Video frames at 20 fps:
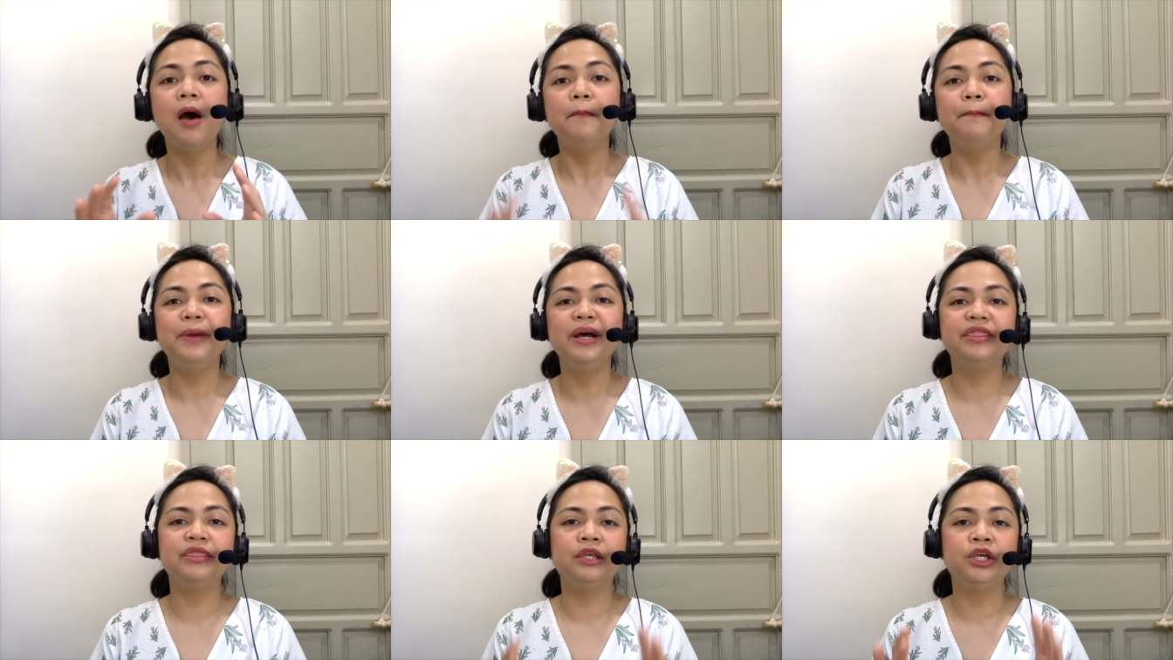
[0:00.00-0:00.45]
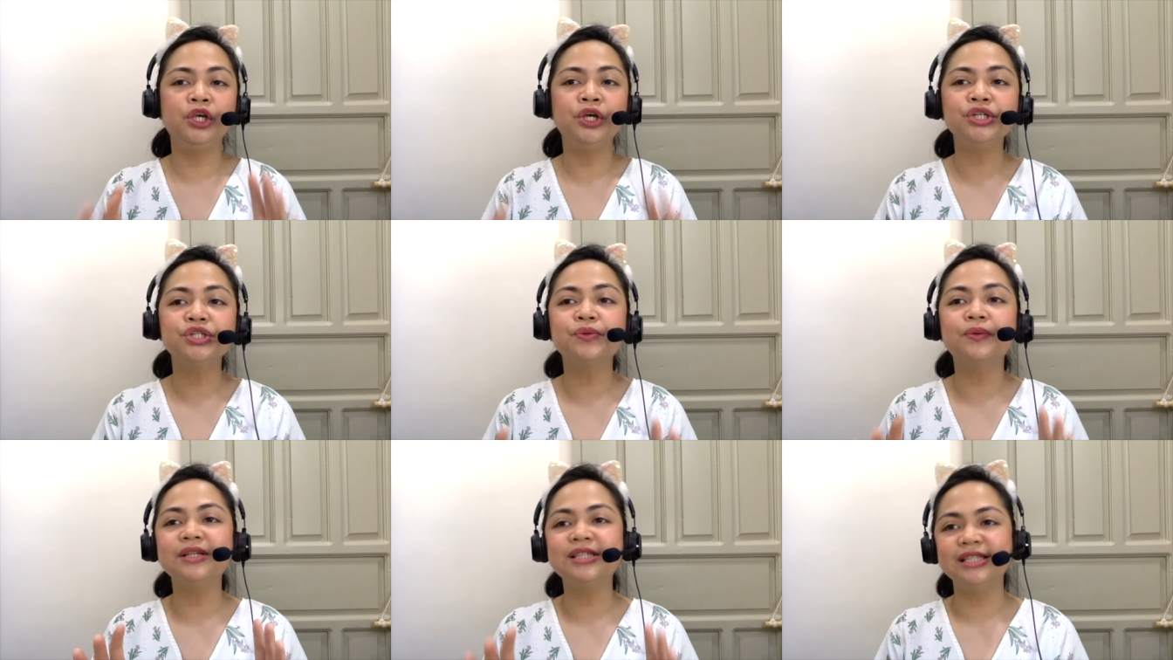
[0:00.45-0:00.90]
But the
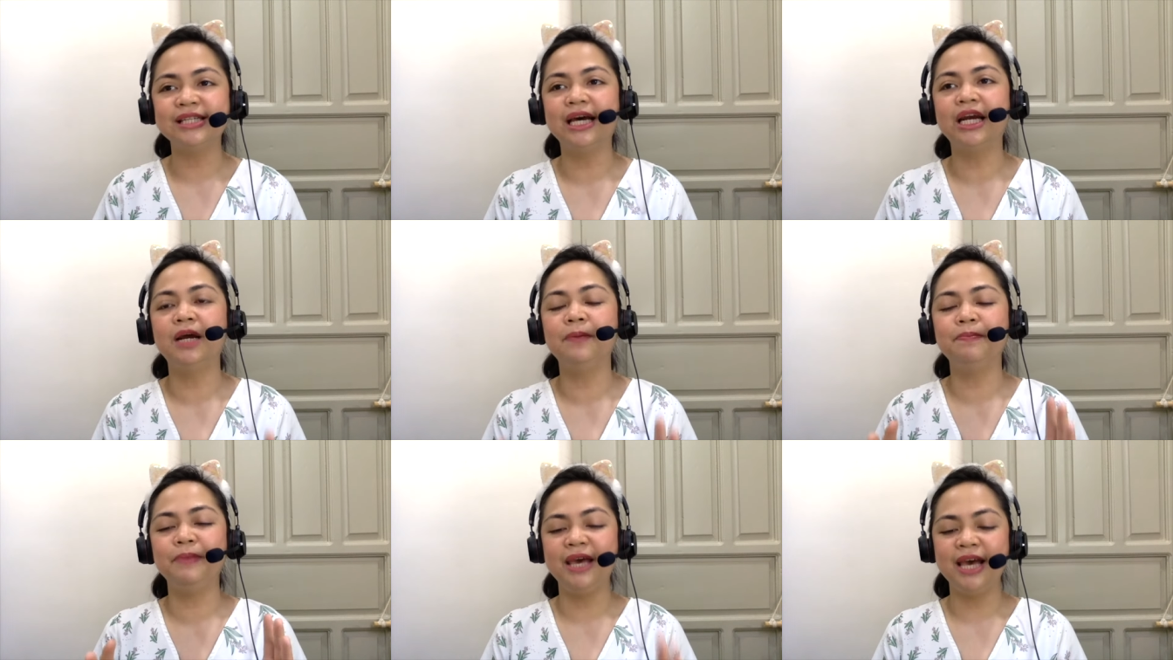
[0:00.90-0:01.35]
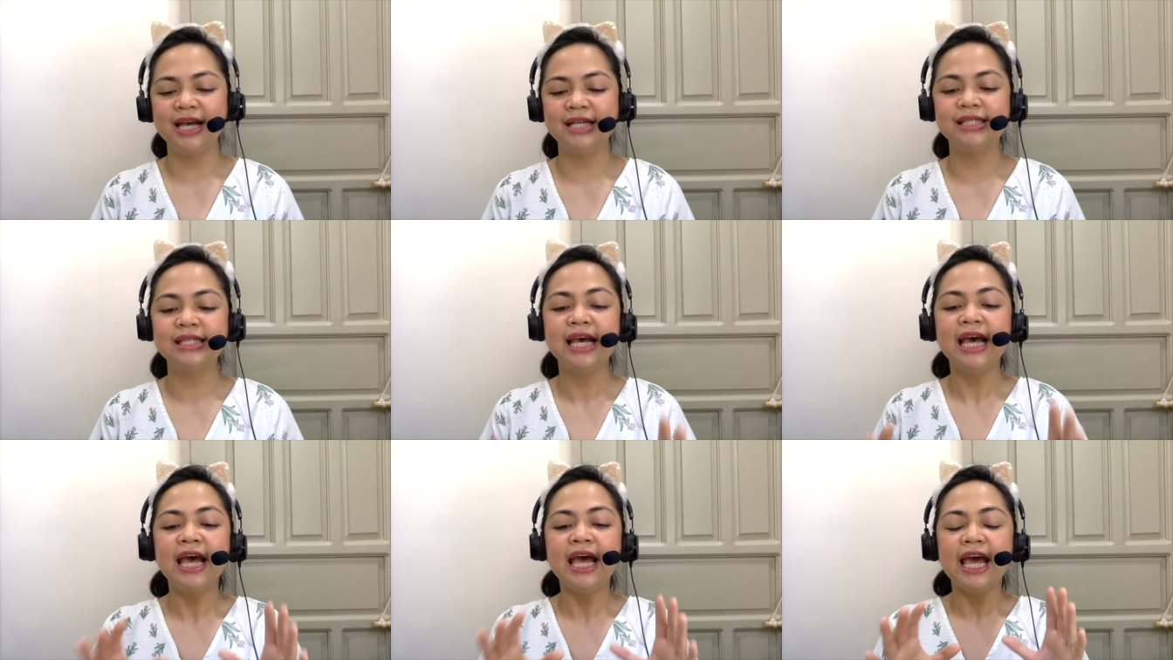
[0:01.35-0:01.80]
usual setup
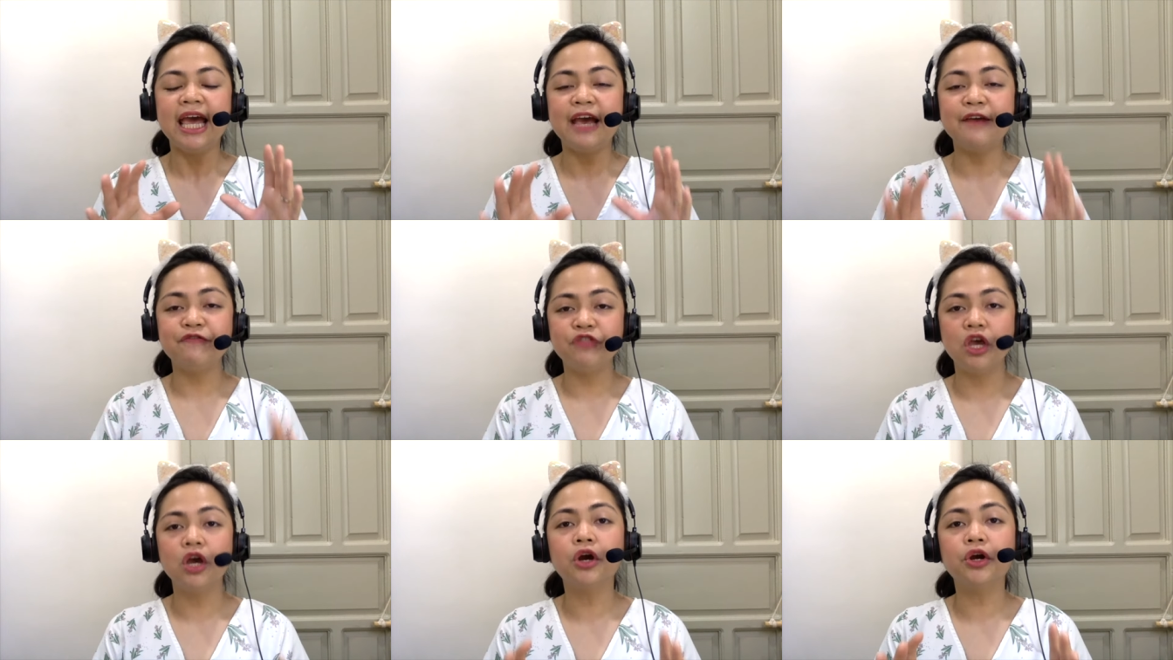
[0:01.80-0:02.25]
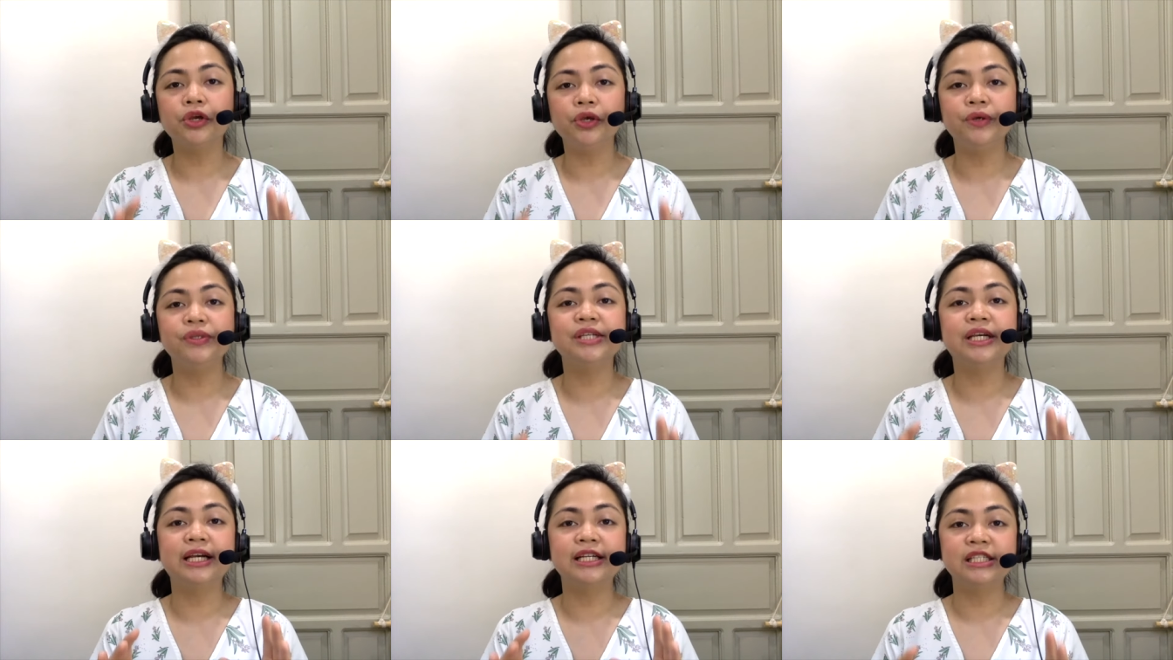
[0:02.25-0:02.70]
is if they are
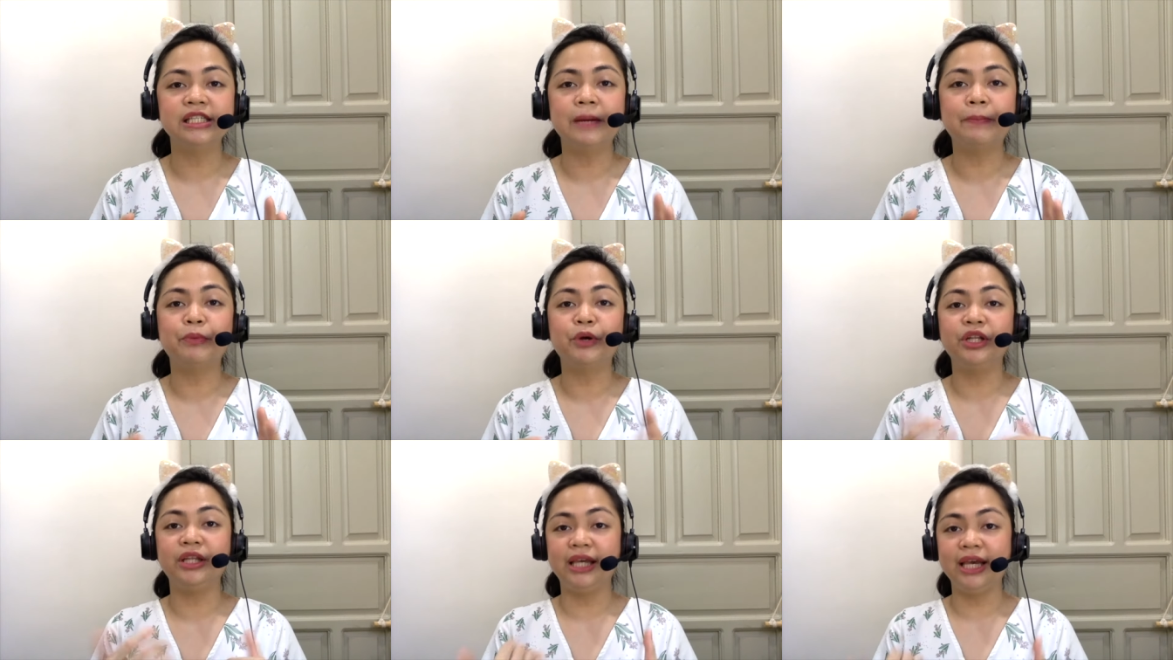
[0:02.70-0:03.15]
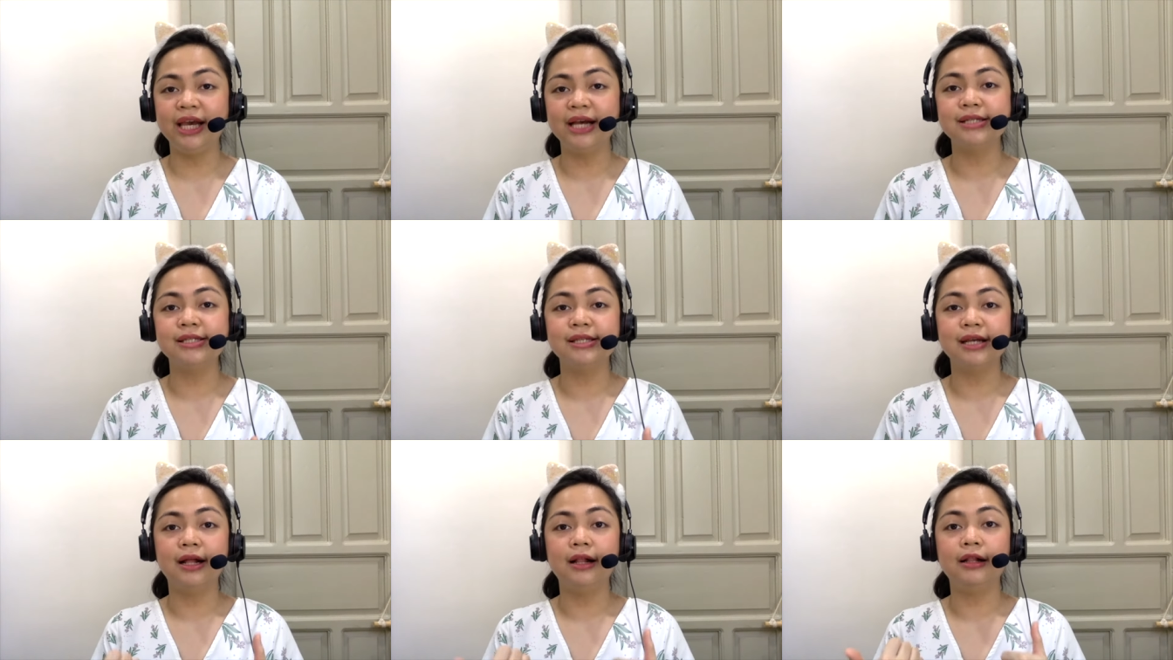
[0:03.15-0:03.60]
using a separate
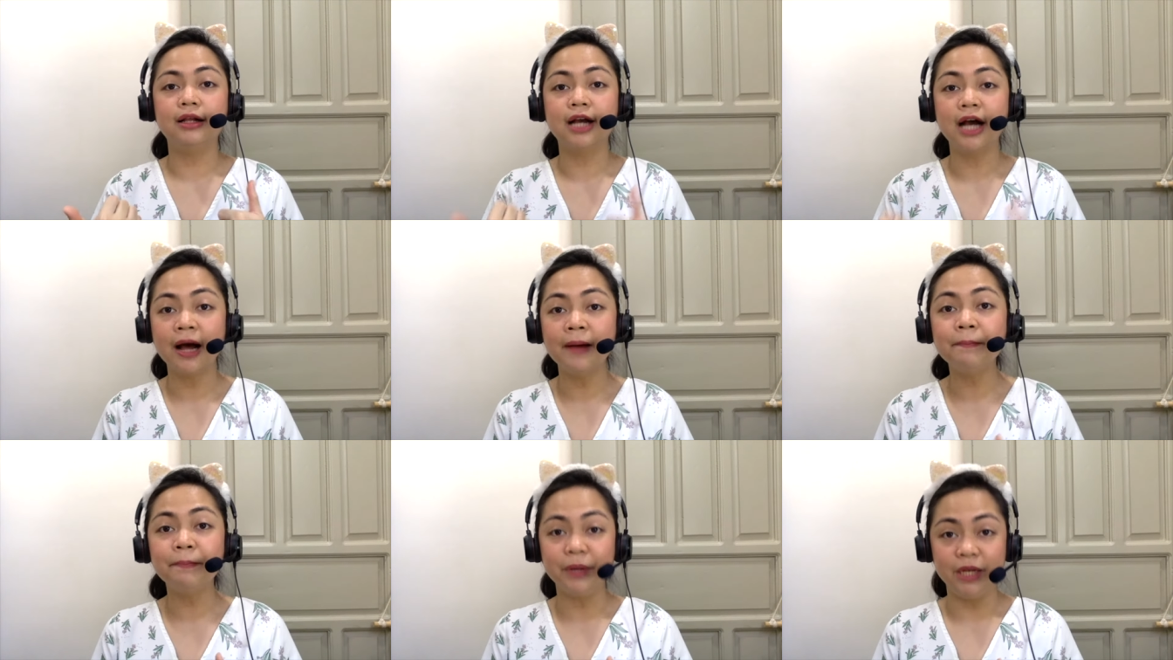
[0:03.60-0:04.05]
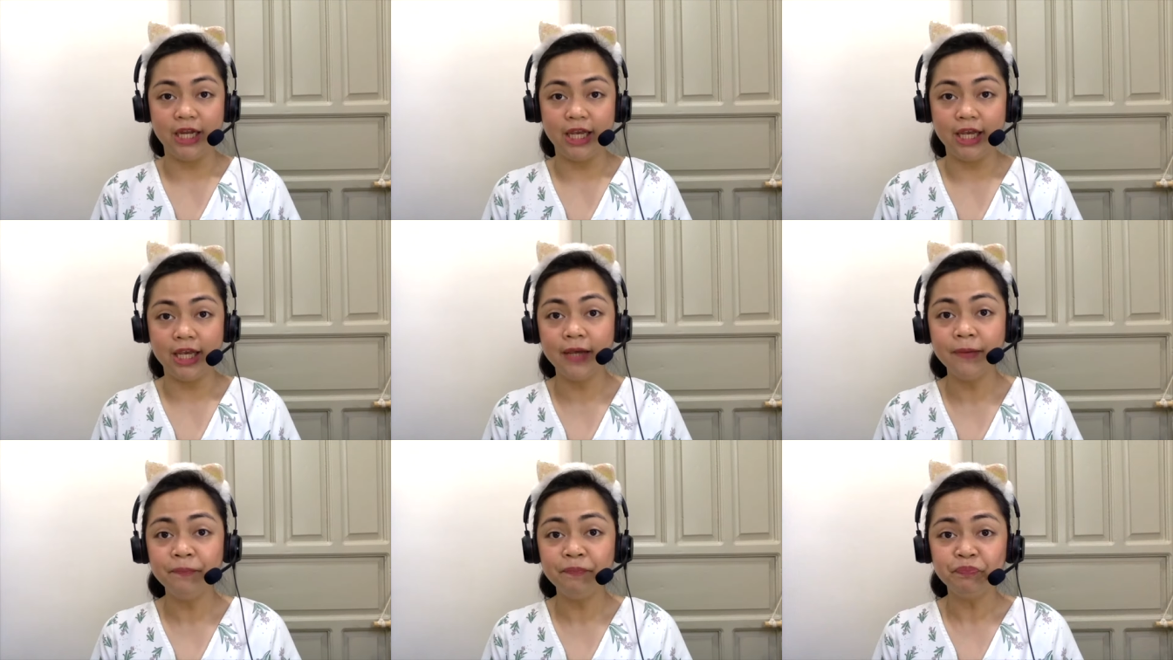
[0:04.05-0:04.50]
ESL
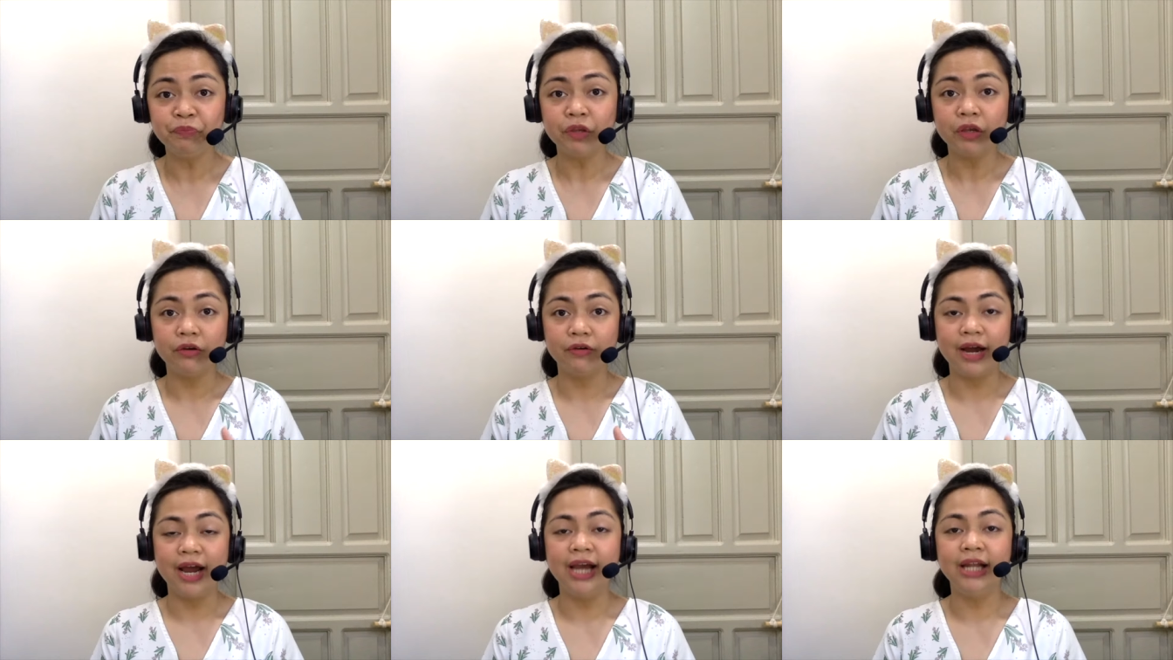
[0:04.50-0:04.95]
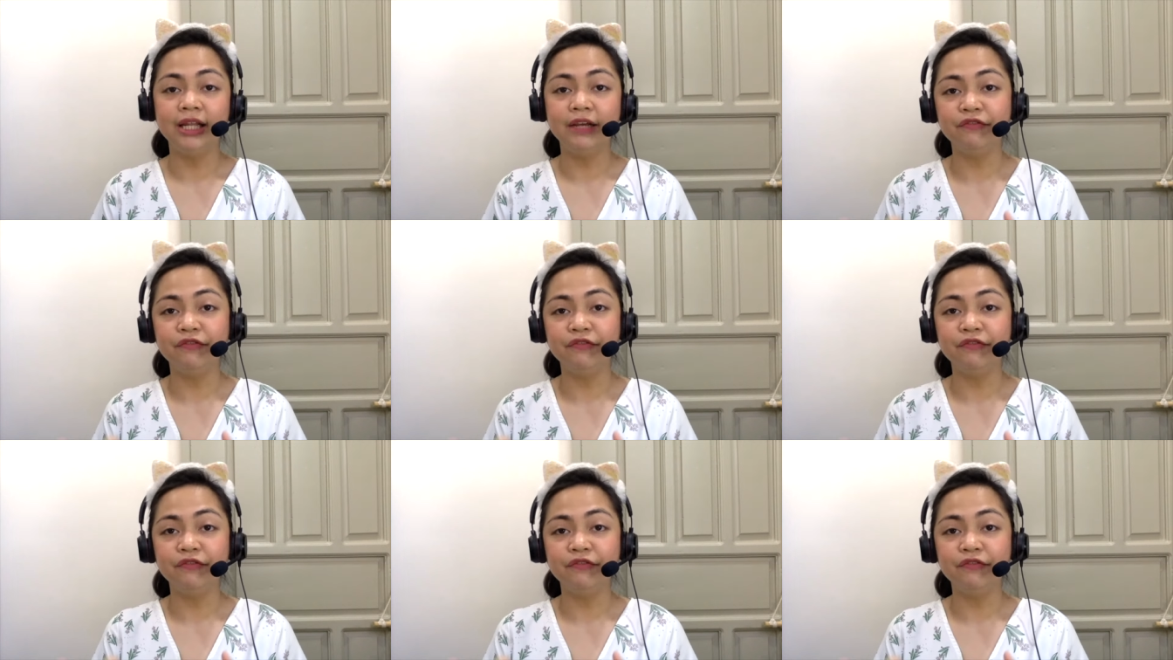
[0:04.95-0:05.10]
company, right?